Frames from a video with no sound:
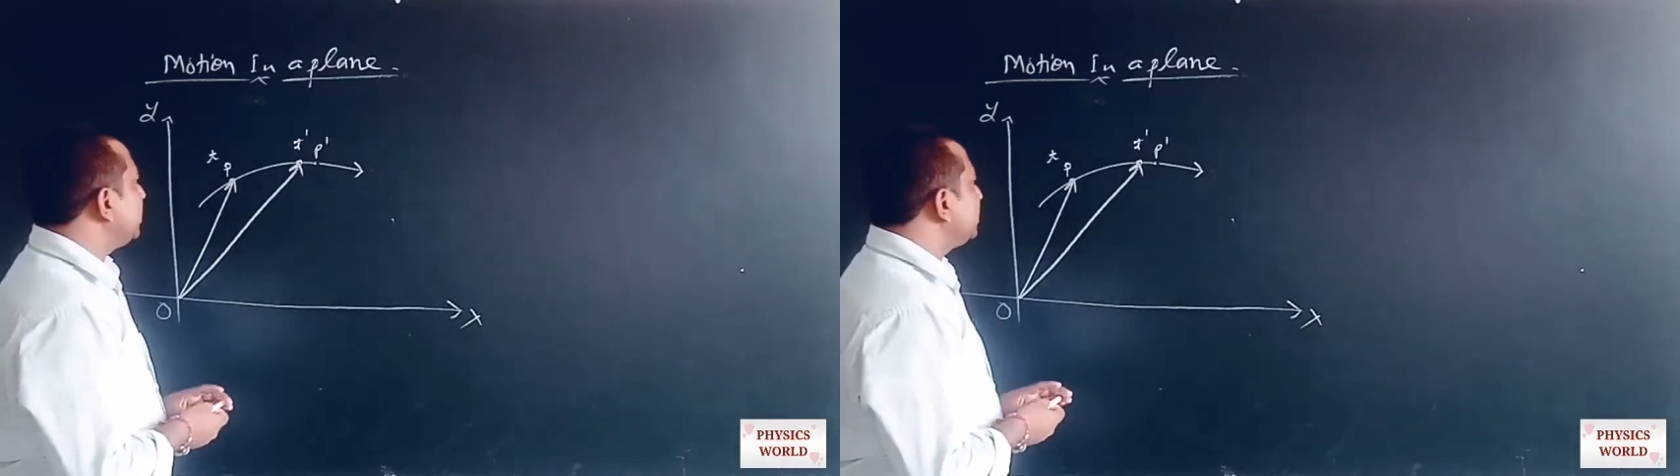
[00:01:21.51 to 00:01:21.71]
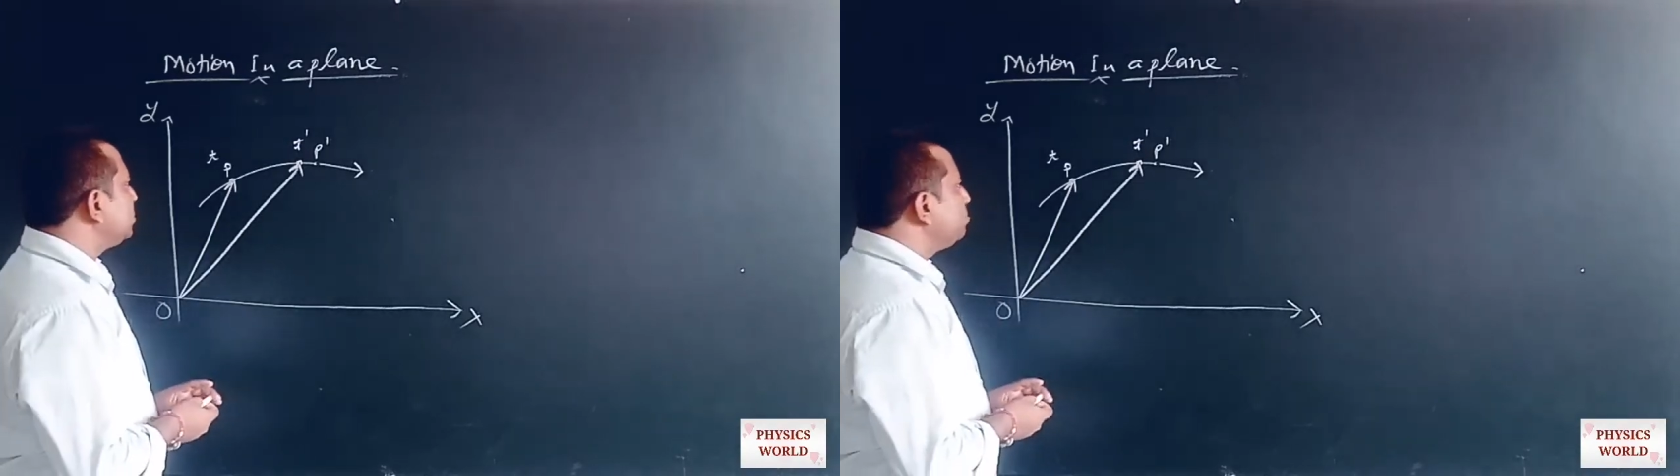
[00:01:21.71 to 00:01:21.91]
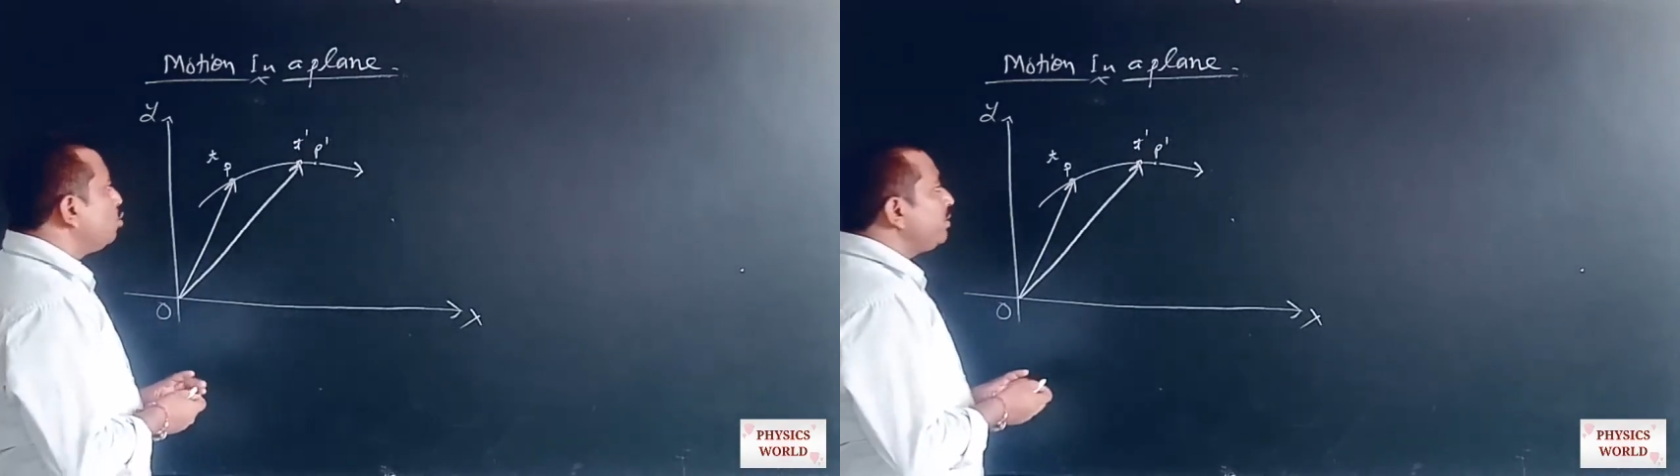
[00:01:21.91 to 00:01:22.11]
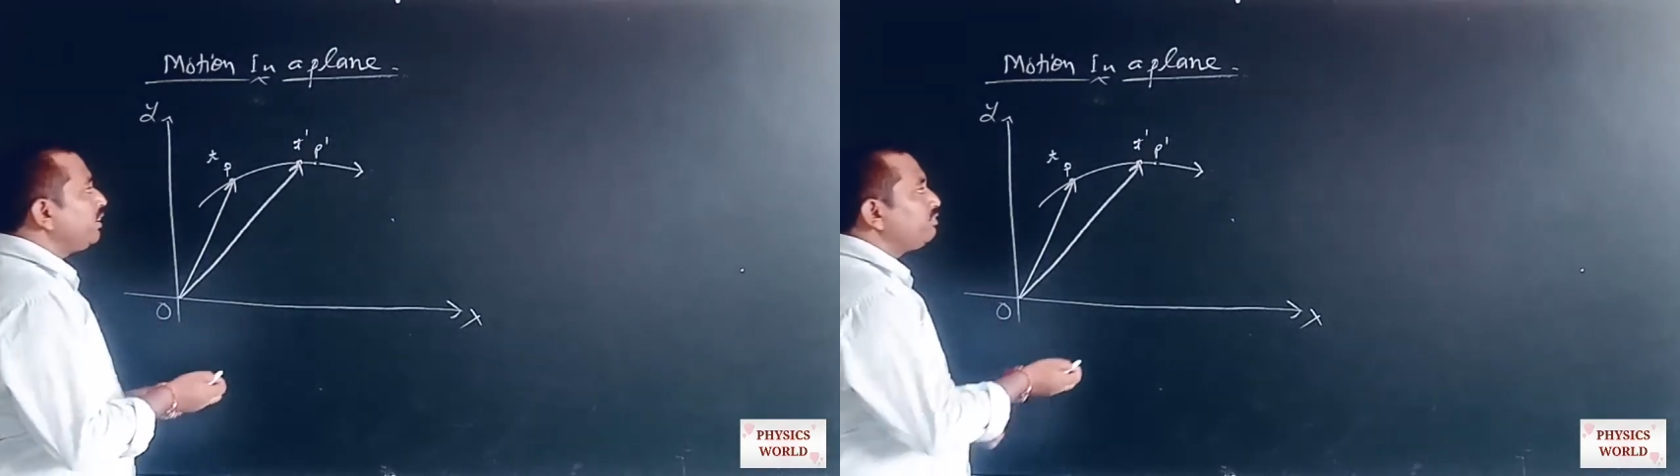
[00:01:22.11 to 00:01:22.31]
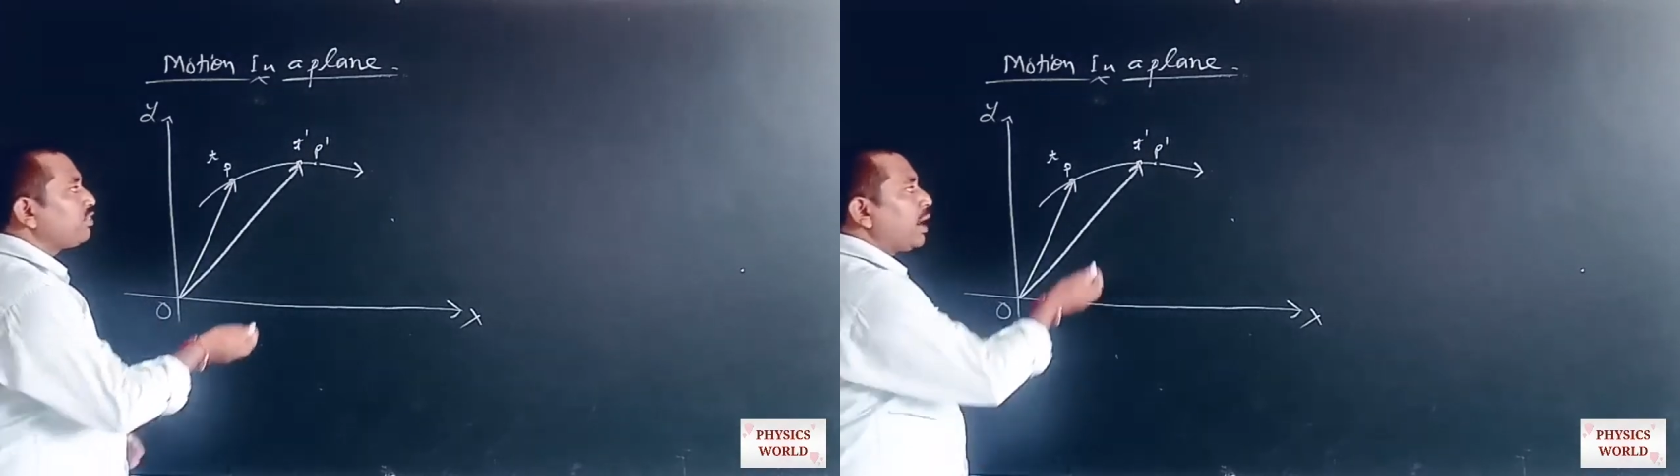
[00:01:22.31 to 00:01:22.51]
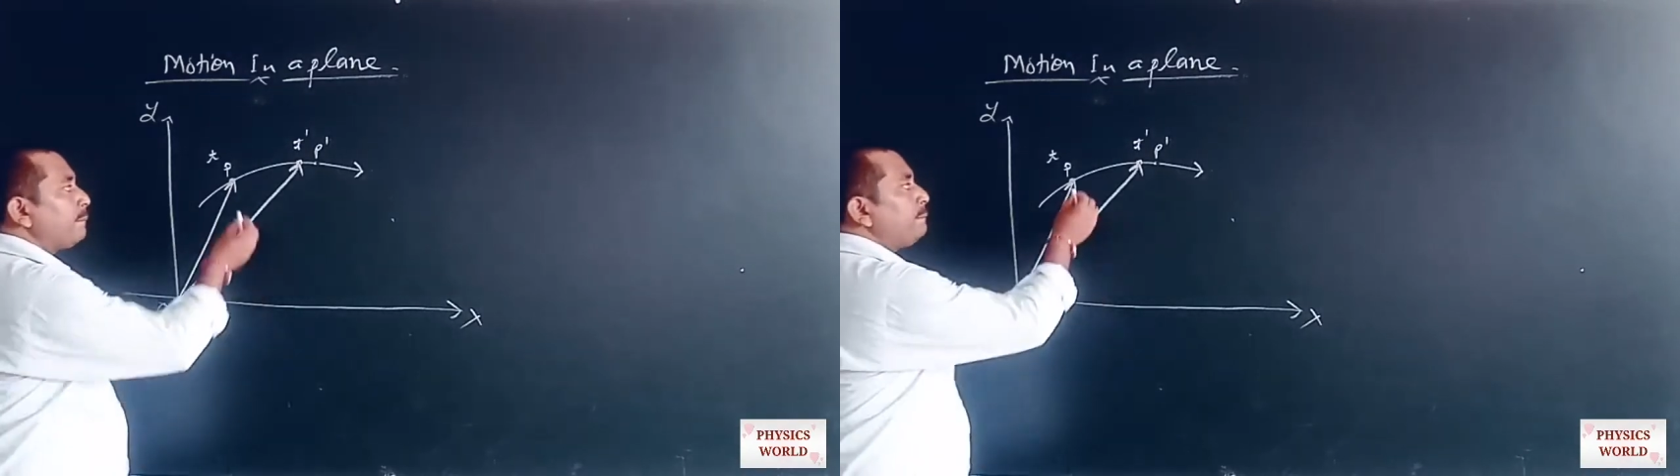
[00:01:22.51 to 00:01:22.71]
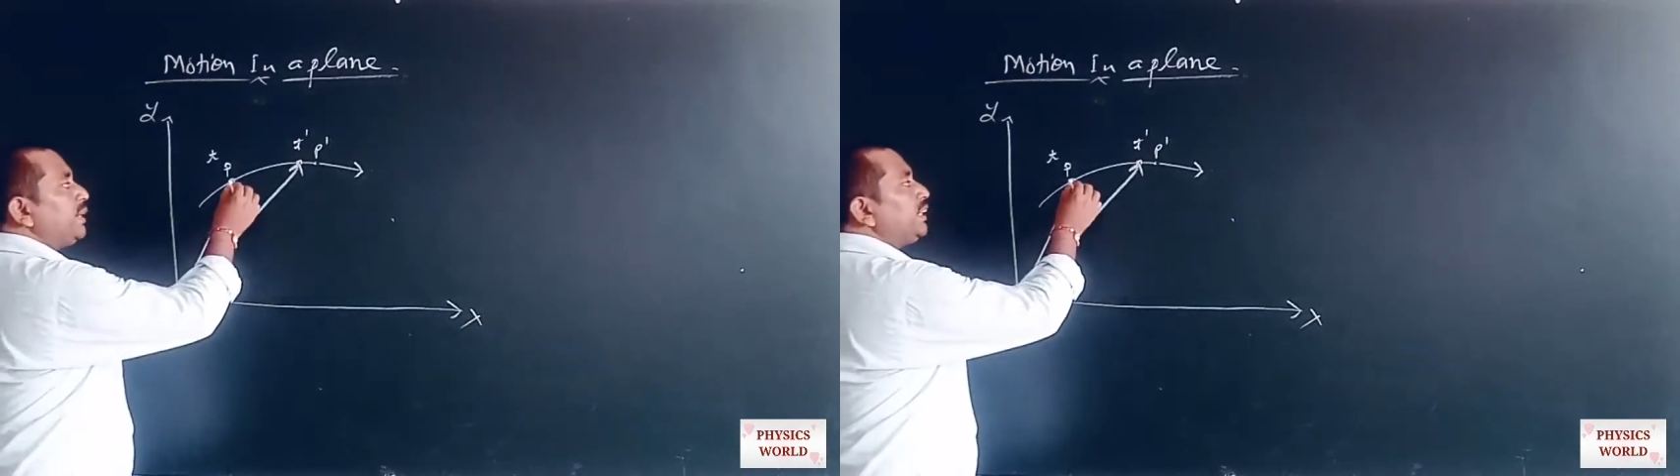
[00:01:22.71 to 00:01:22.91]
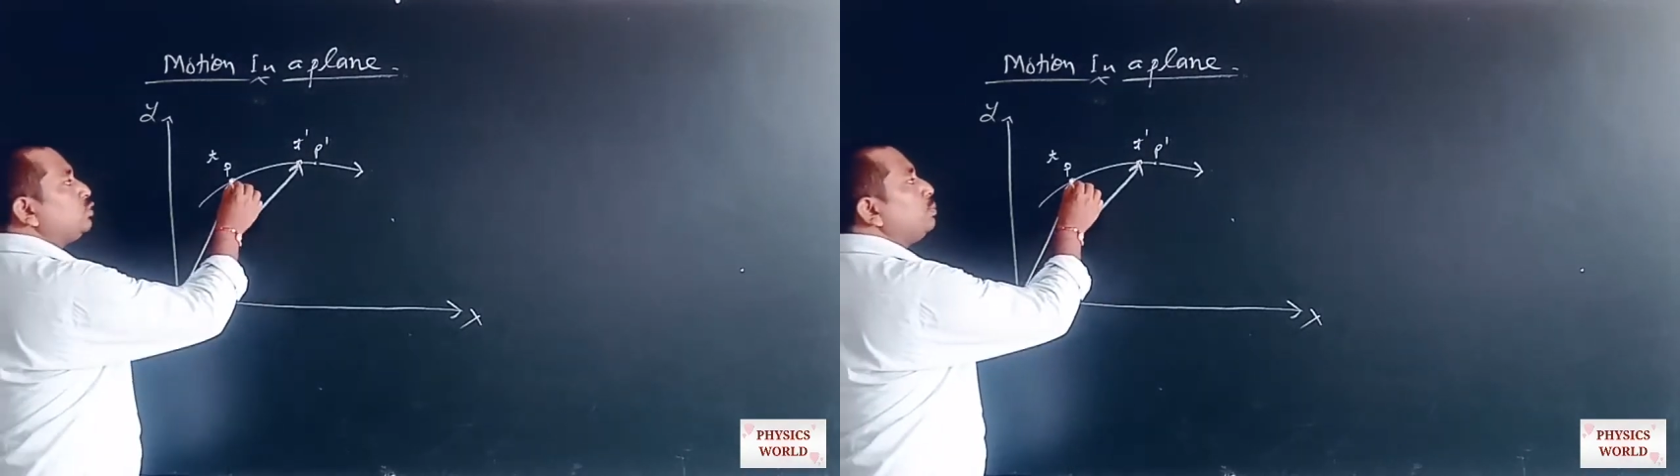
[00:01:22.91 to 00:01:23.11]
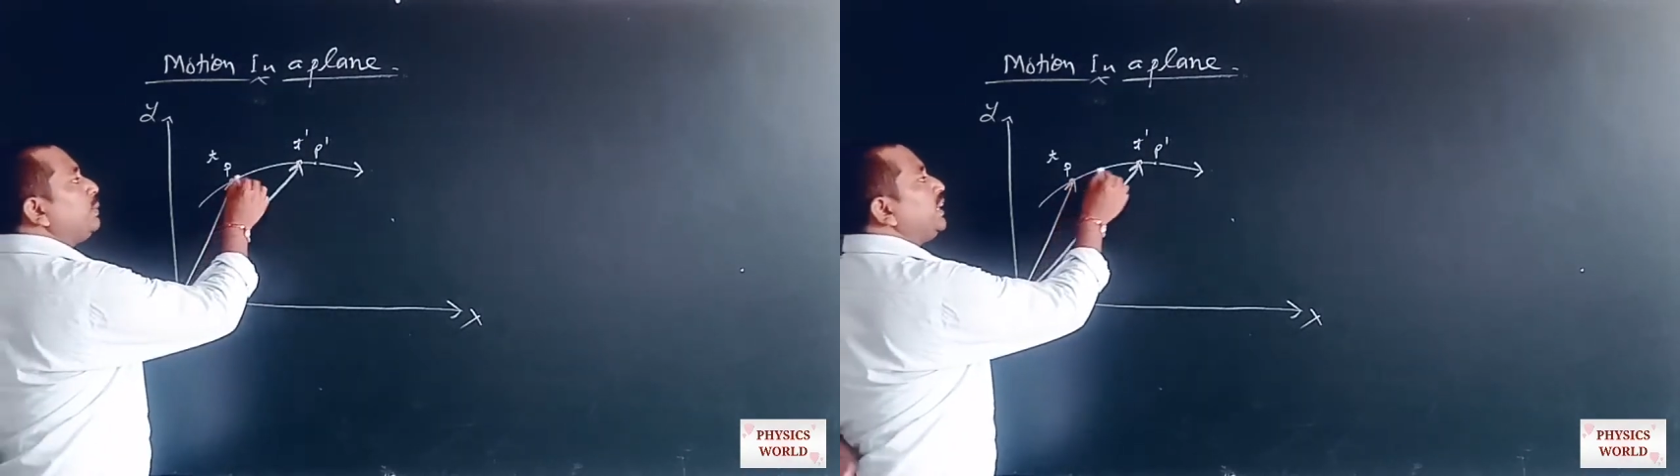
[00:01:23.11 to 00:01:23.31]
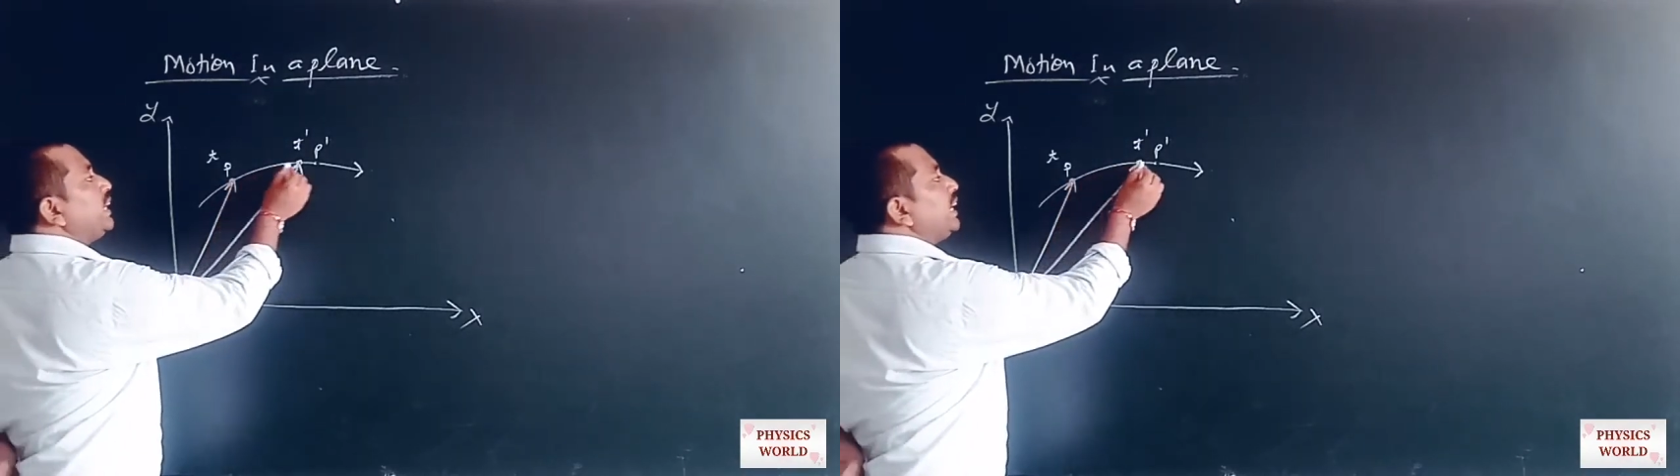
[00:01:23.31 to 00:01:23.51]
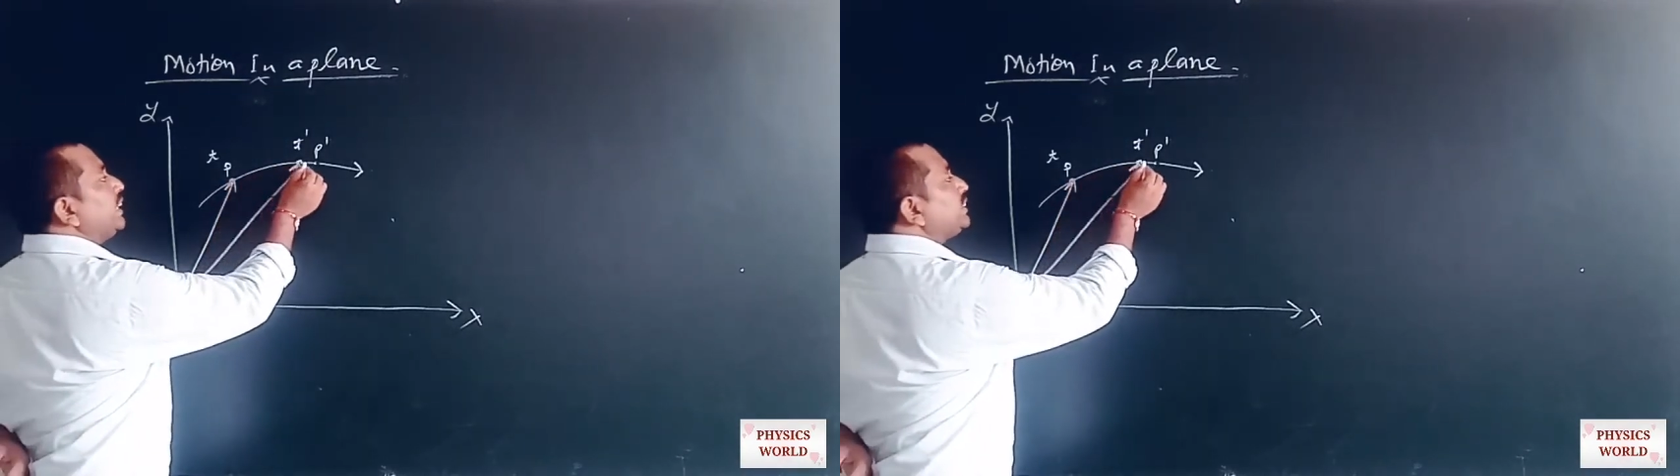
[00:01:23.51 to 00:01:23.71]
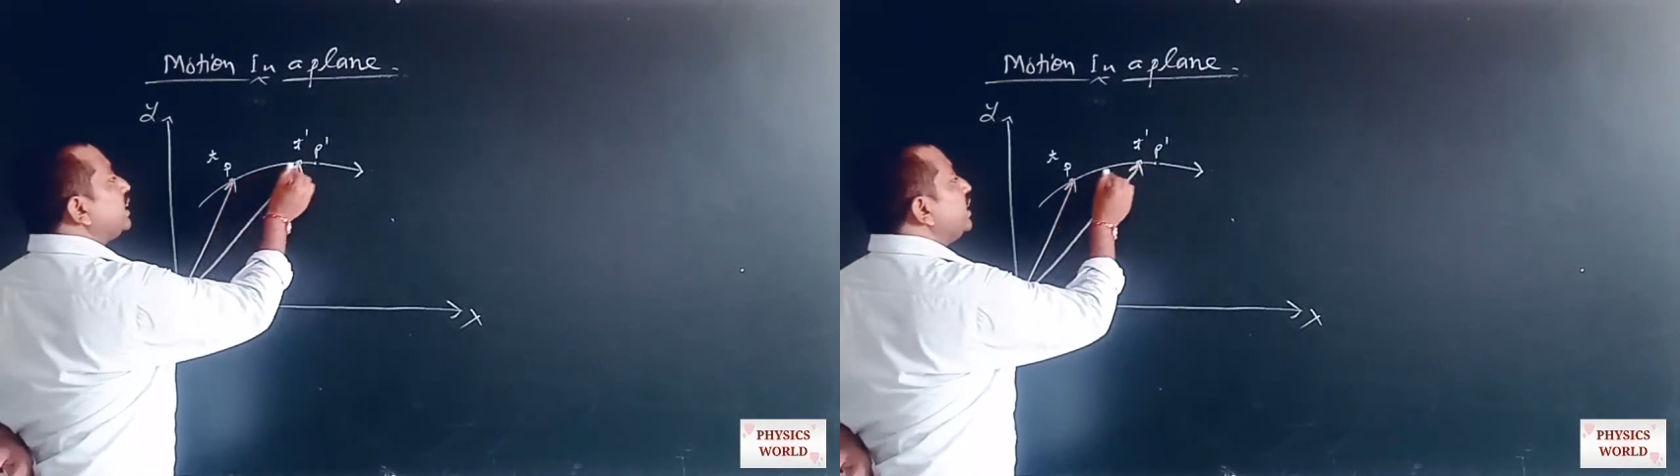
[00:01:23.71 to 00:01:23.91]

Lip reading: is moving from P to P dash,